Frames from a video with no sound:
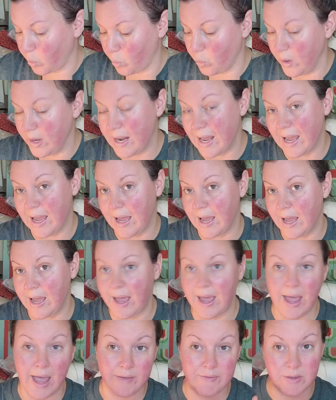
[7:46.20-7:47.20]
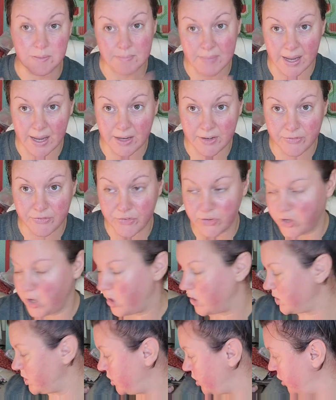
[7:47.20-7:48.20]
what I have in mind for
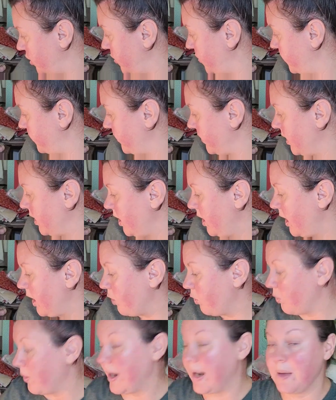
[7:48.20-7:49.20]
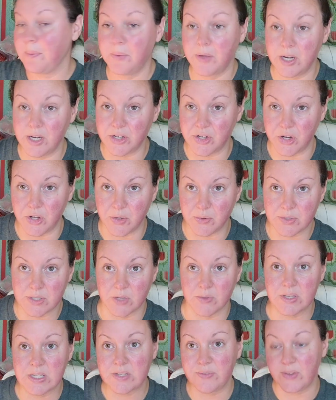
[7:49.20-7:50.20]
y'all to do, or what I'm going to do.
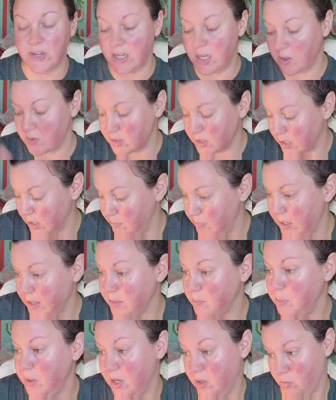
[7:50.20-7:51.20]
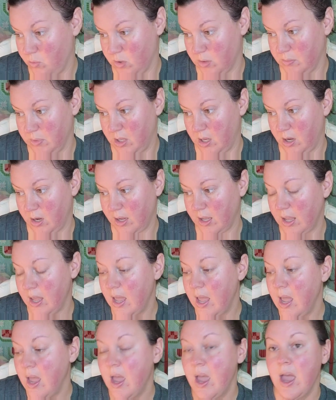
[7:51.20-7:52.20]
So this video is going to be the Pinwheel block.
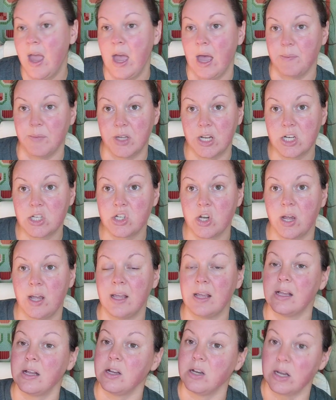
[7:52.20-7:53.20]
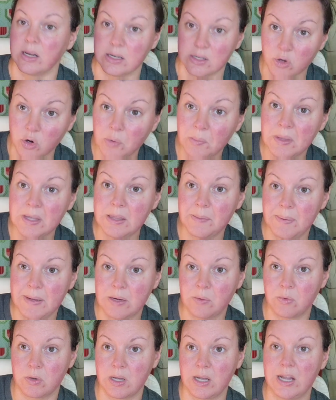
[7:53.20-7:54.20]
I'm going to try, normally the
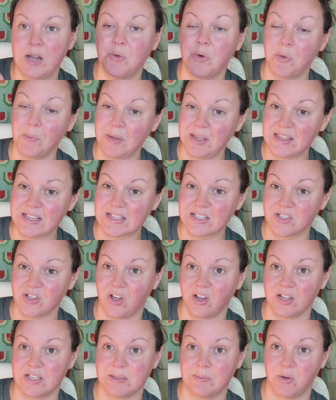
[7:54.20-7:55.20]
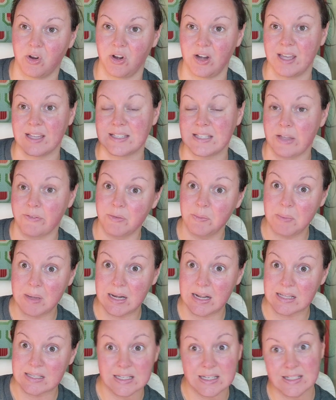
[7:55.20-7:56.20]
Pinwheel, it won't be this long because I'm already at 7
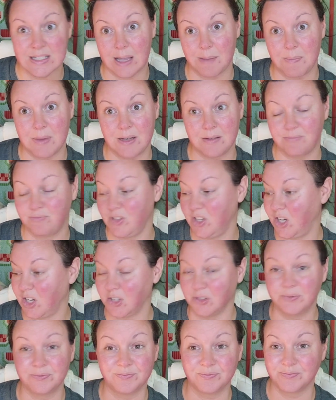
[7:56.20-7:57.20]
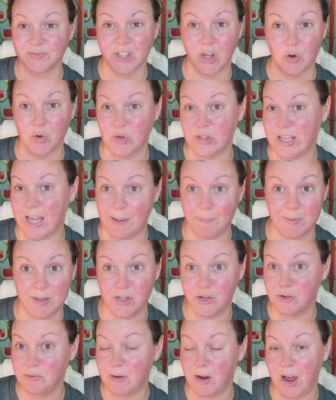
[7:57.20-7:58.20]
minutes, because I've been, you know,
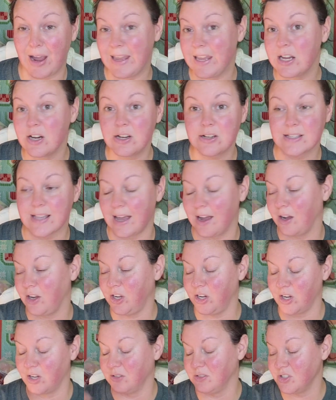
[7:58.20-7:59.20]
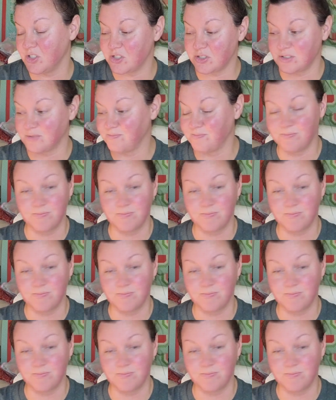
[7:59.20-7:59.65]
yapping your ears out, you know, just